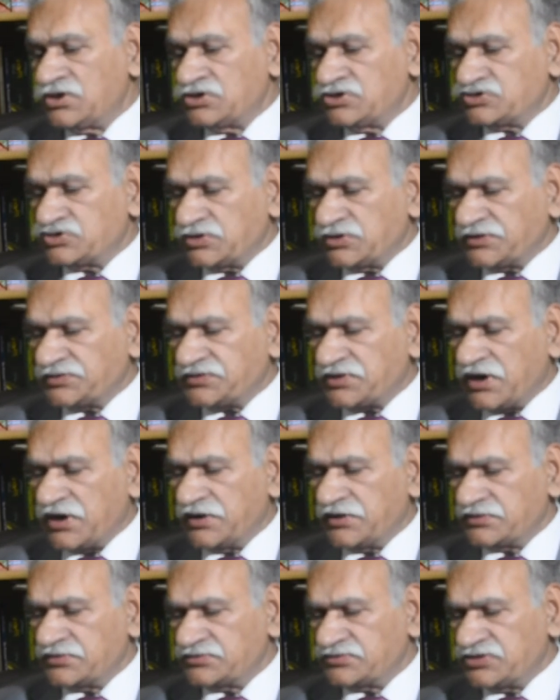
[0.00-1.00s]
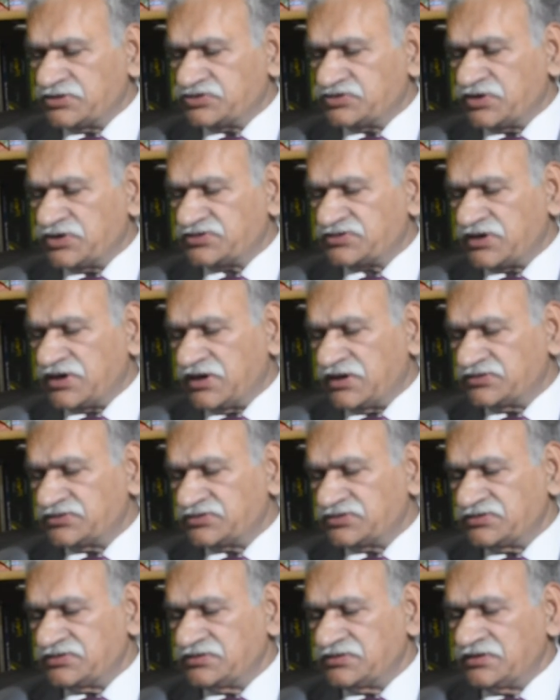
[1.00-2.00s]
So the third situation is
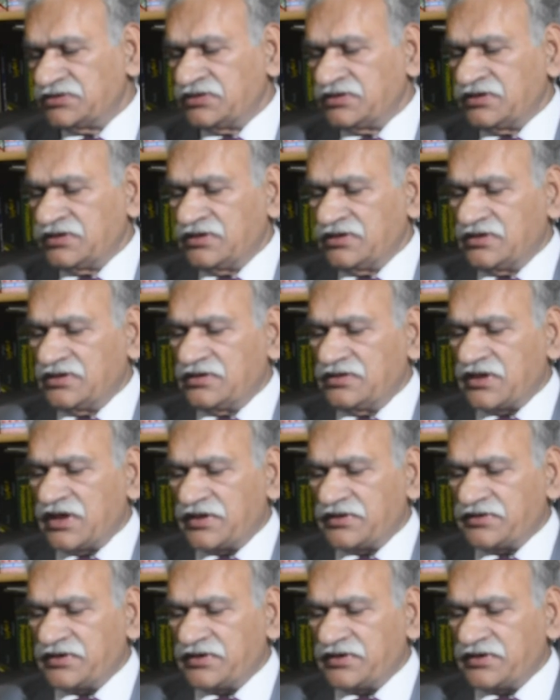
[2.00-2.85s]
that